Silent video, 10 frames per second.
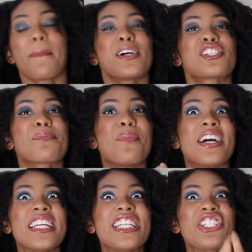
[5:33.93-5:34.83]
How much
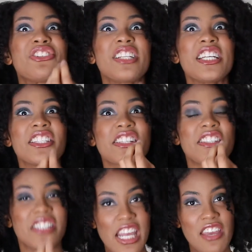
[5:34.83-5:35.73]
money do you need to
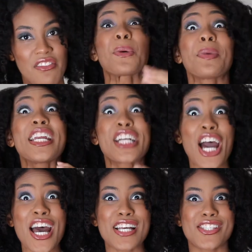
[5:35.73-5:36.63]
save? So
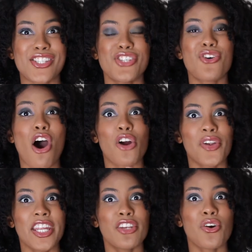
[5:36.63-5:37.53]
because you
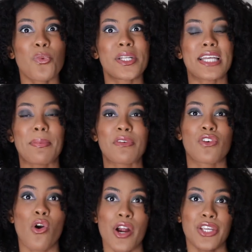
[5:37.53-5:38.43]
already know what type
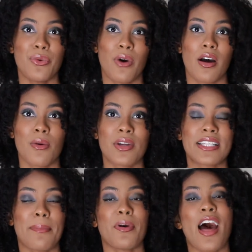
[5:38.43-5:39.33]
of car you want, what
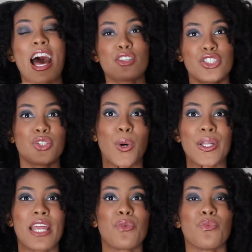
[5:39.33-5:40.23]
type of house you
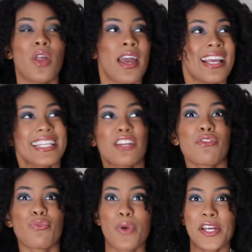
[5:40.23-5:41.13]
want, and kind
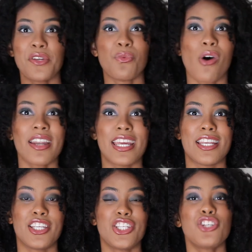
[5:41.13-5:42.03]
of where you want
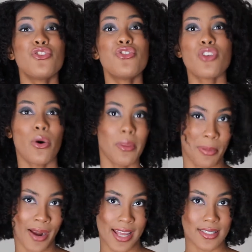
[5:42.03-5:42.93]
it, you know
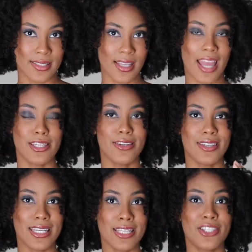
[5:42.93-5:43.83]
the price, and
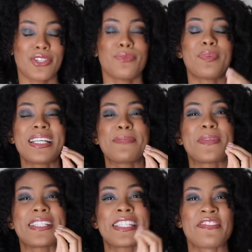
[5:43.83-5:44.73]
you need to be
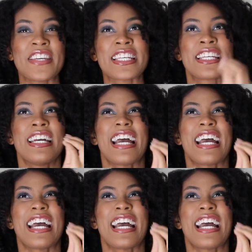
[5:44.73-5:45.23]
specific.